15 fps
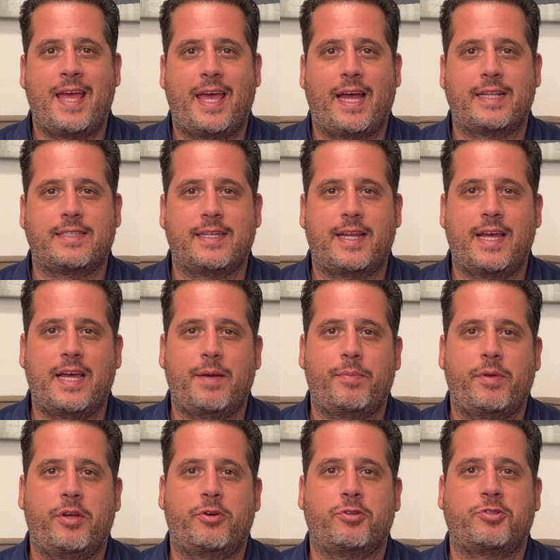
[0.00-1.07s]
And today I'm
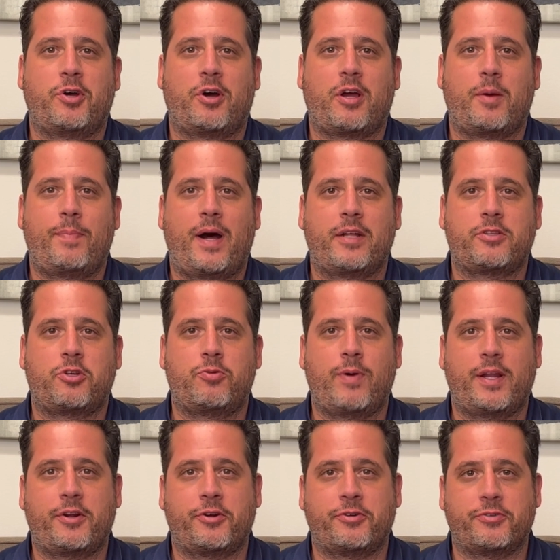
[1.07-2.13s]
here to talk about
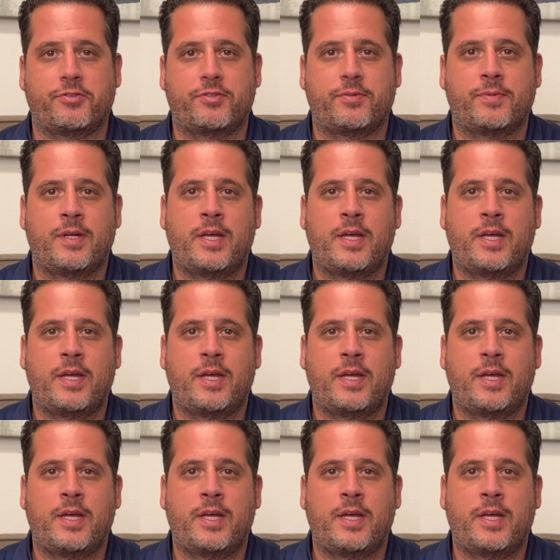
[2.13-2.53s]
creditors.